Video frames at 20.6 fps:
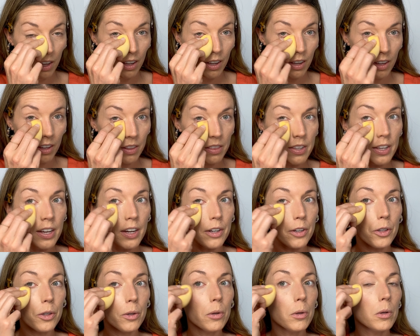and then
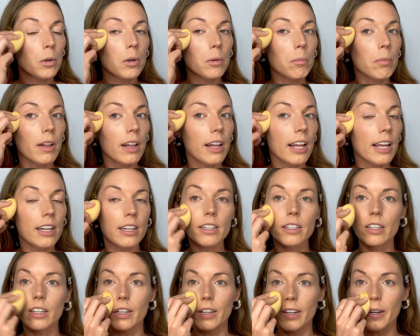you
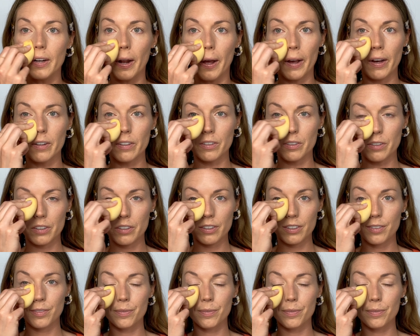blend it out.